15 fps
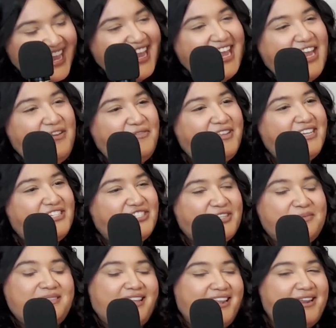in
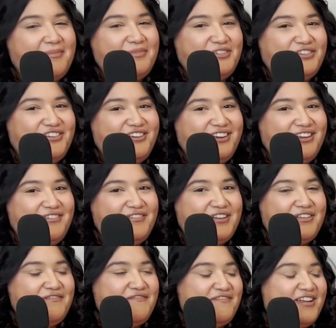relationships, and I'm sure even
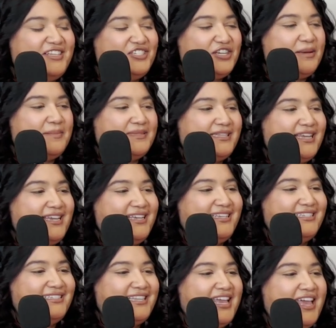in friendships,
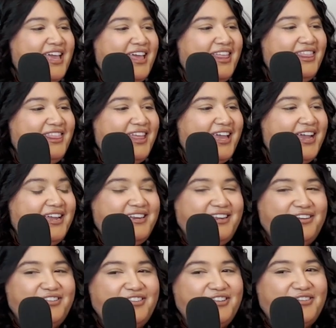is that I need
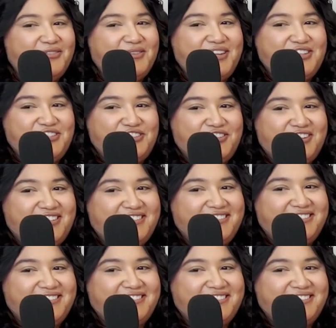a lot of reassurance.